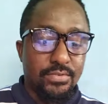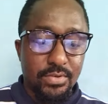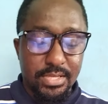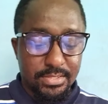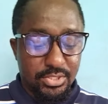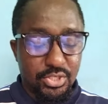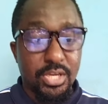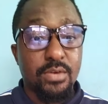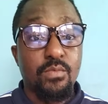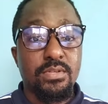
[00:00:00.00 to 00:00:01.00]
So let's
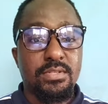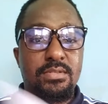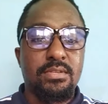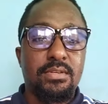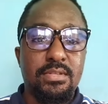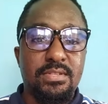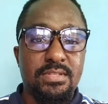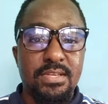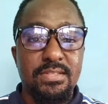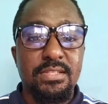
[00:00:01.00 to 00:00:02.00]
check what it
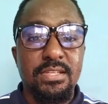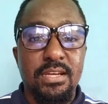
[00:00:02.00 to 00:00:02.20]
says in